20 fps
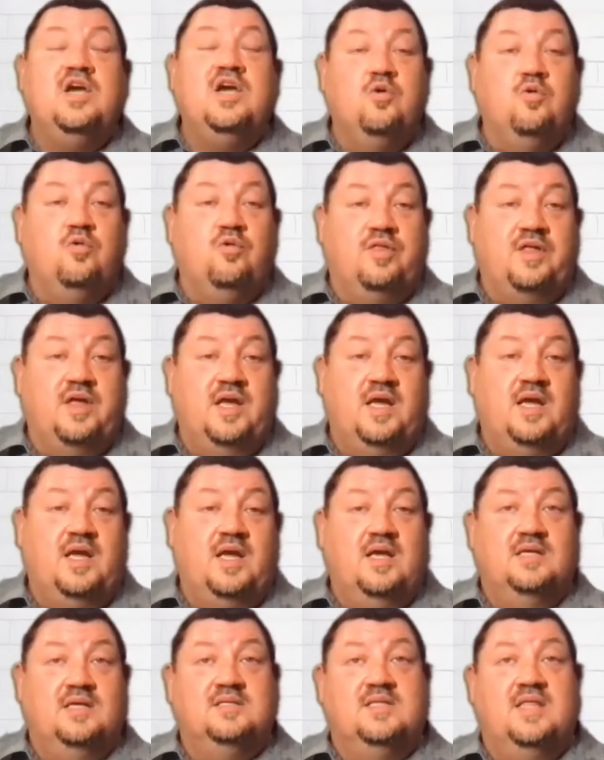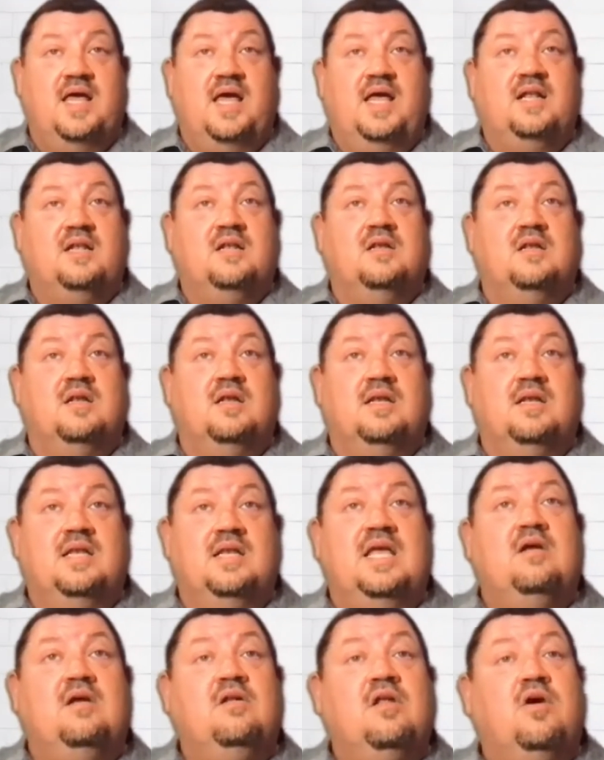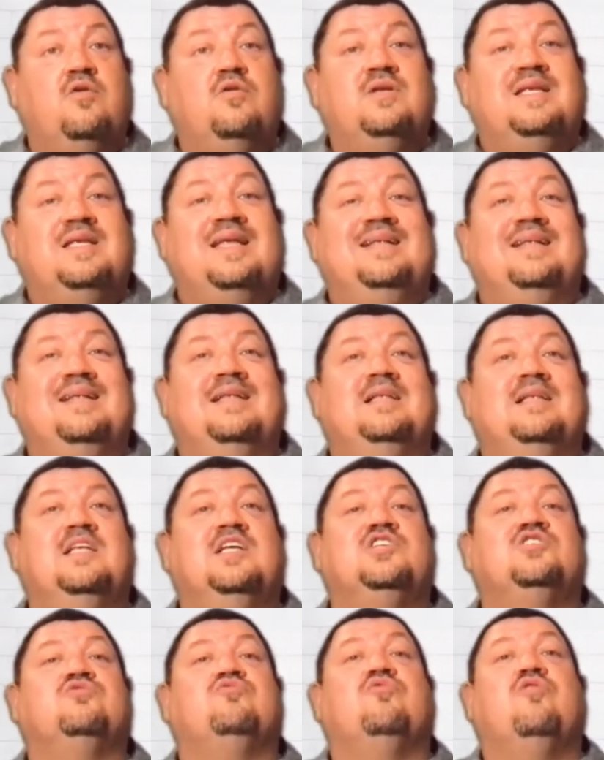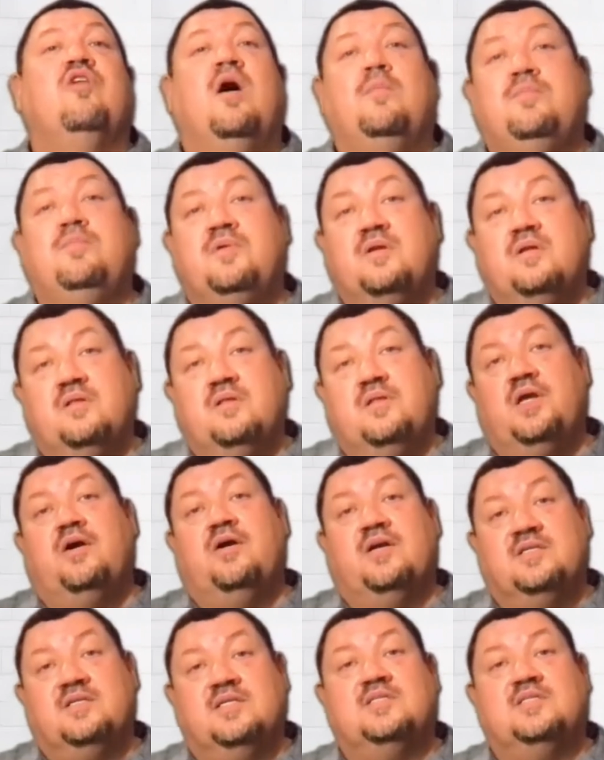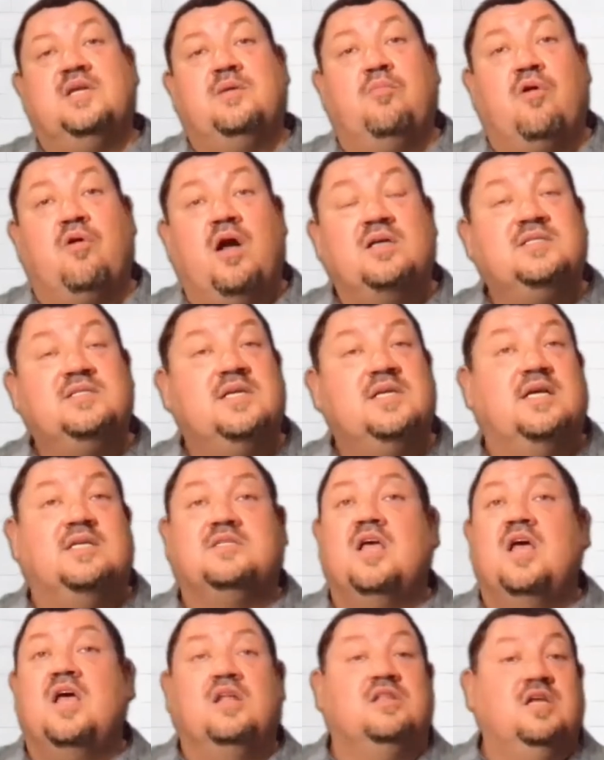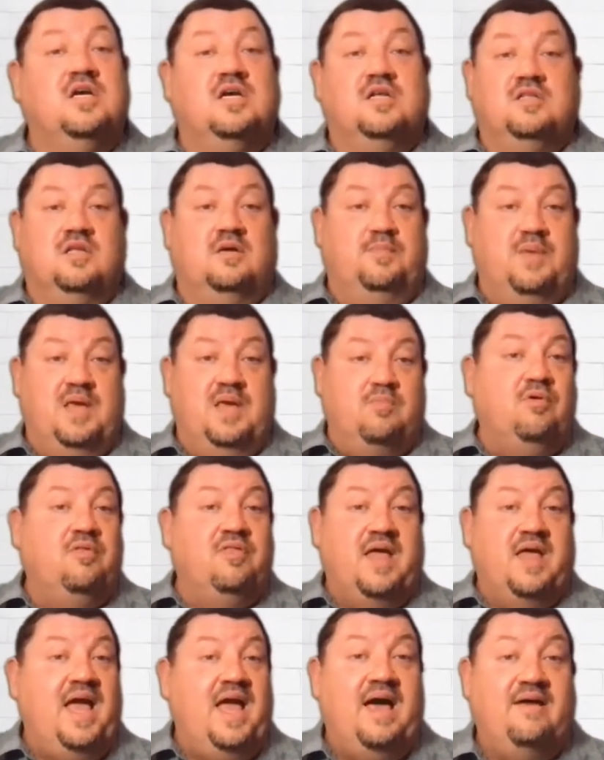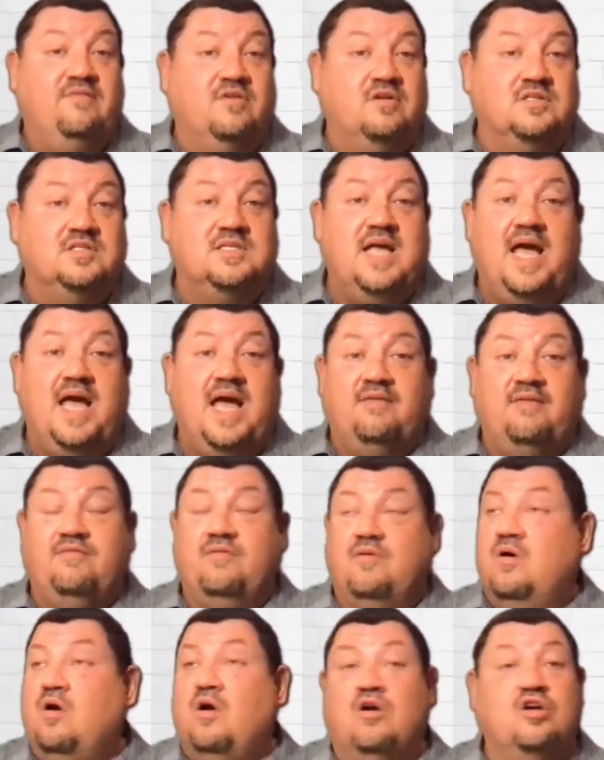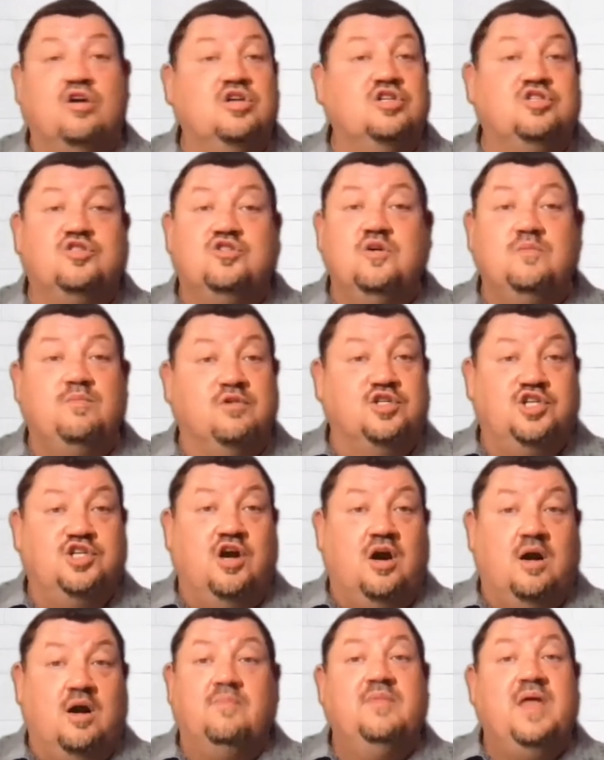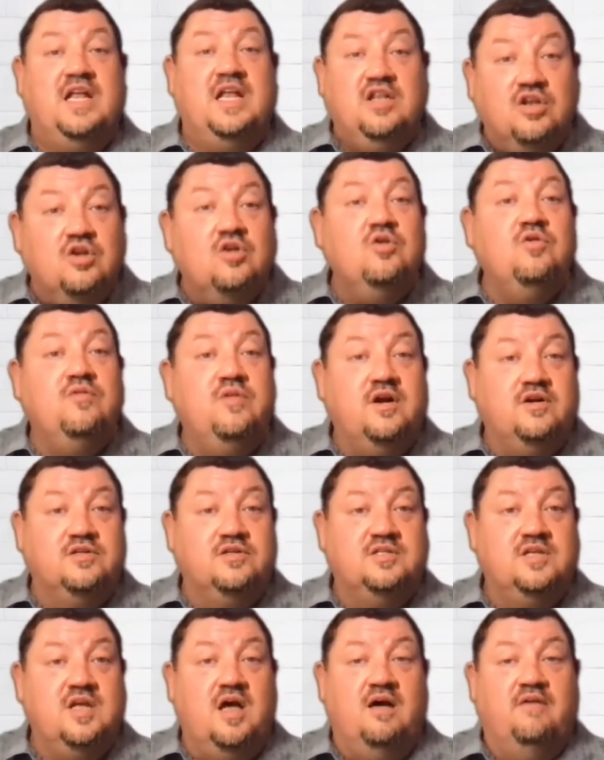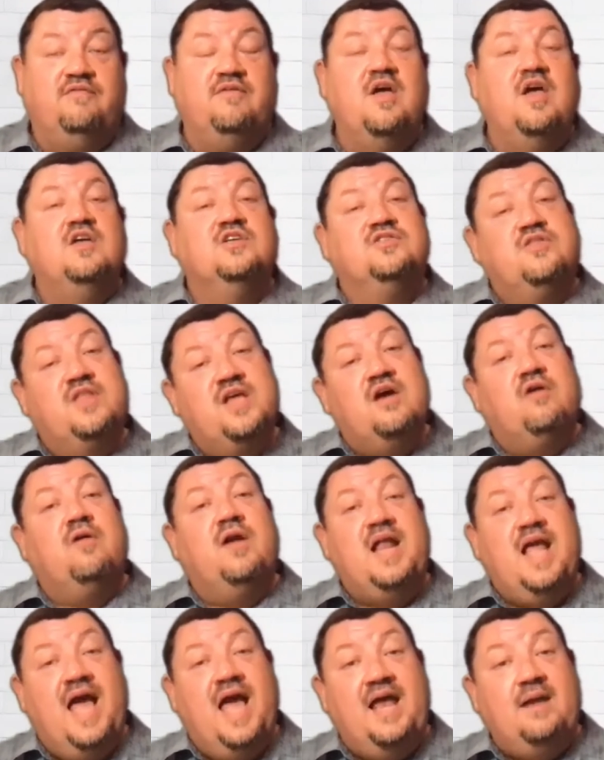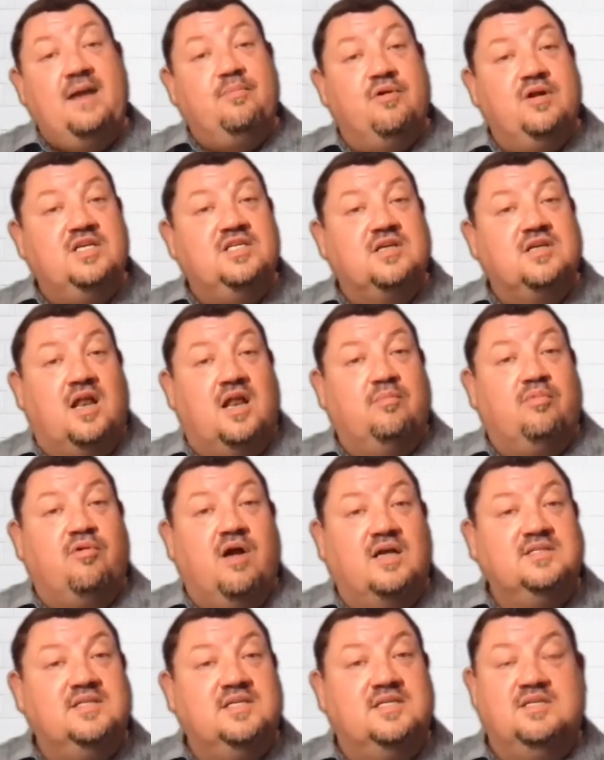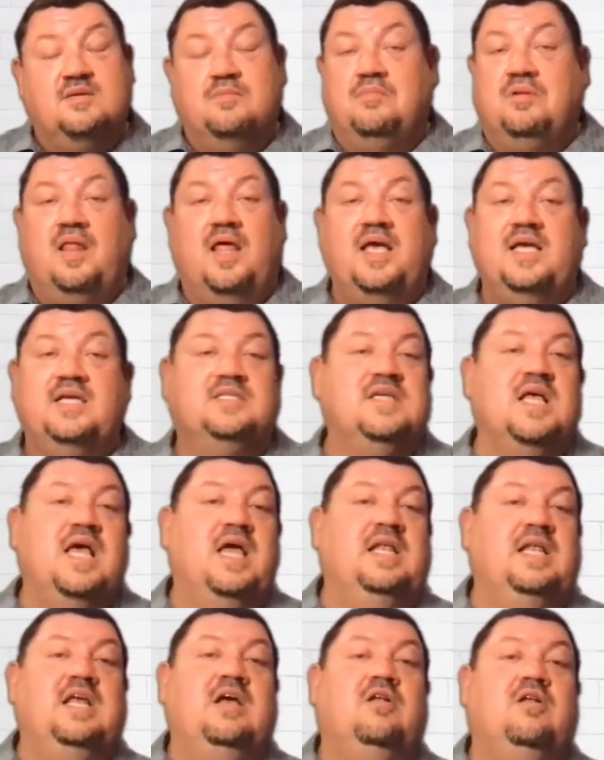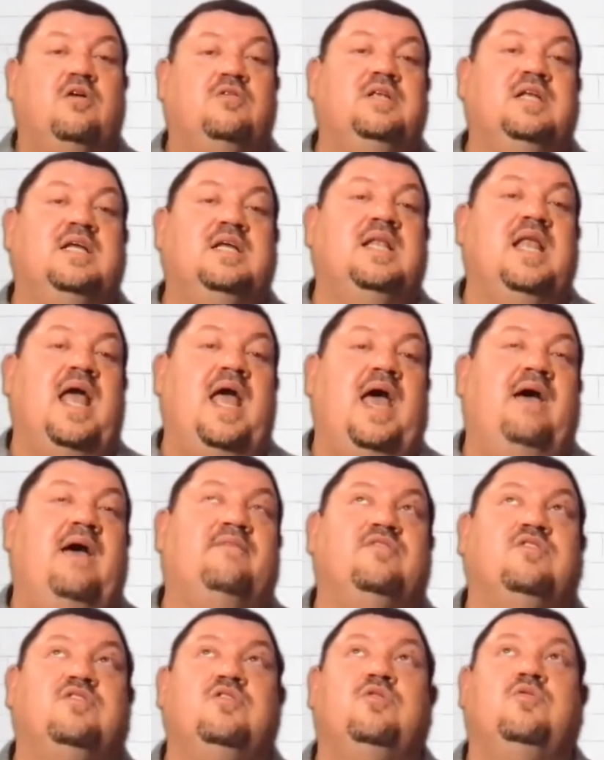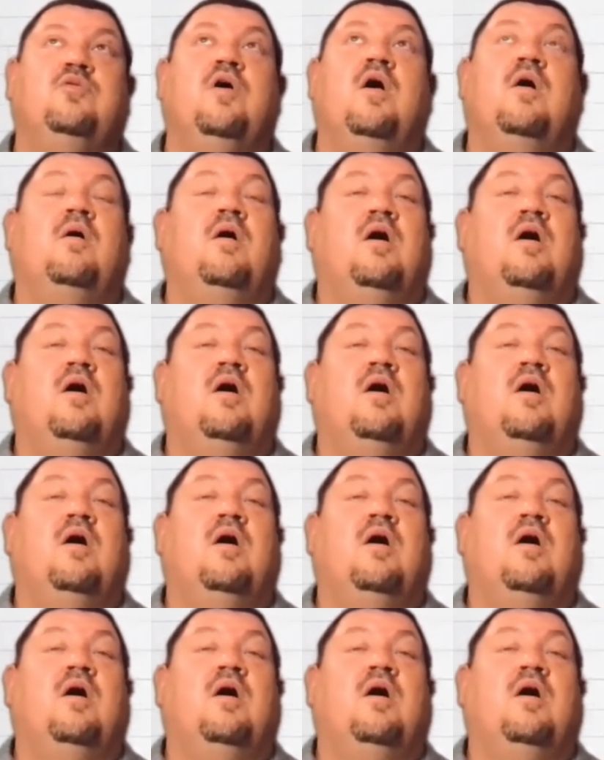cool thing is that NeoLoad didn't disrupt their existing process. The people they have on staff, super sharp. They knew their stuff. So they already had a pretty solid process in place. NeoLoad didn't have to,